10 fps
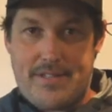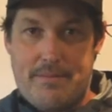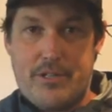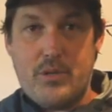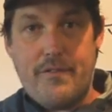
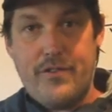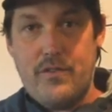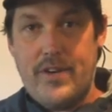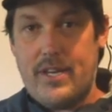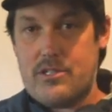I'm going to do a
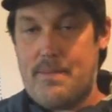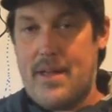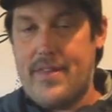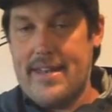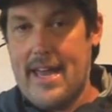few videos
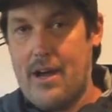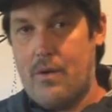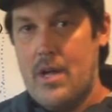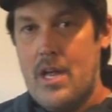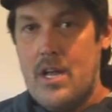about that
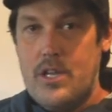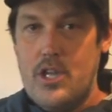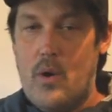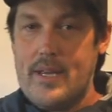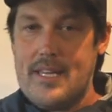now,
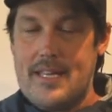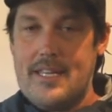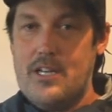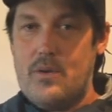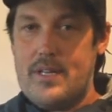knowing that,
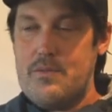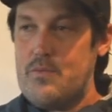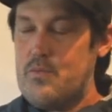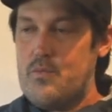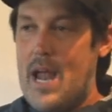you know,
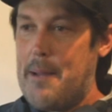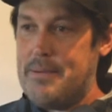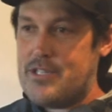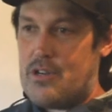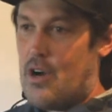
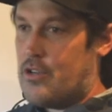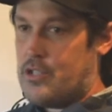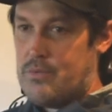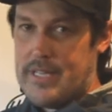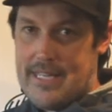rapids are all
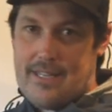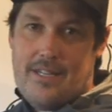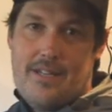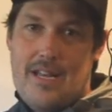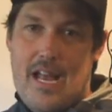unique,
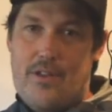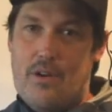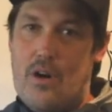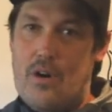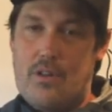and
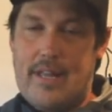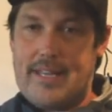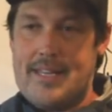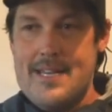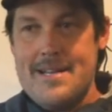they're all like